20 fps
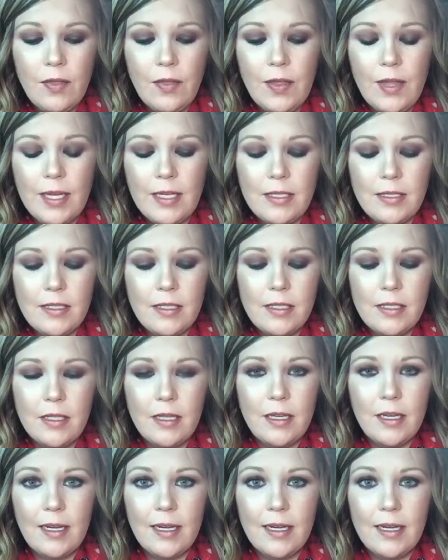This
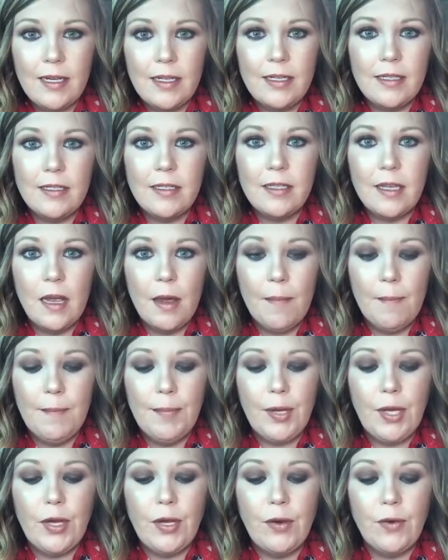is
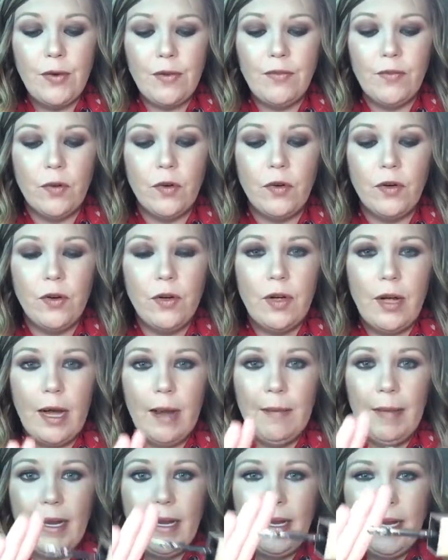beautiful.
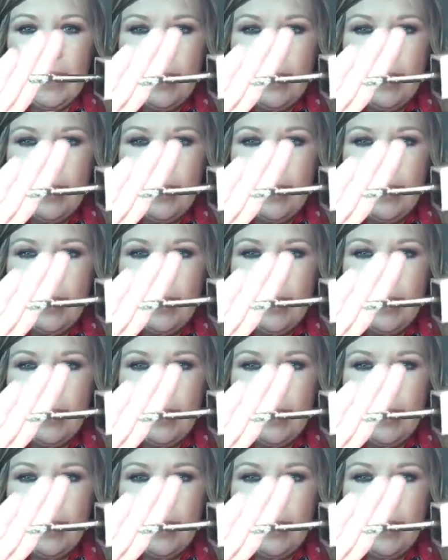I mean,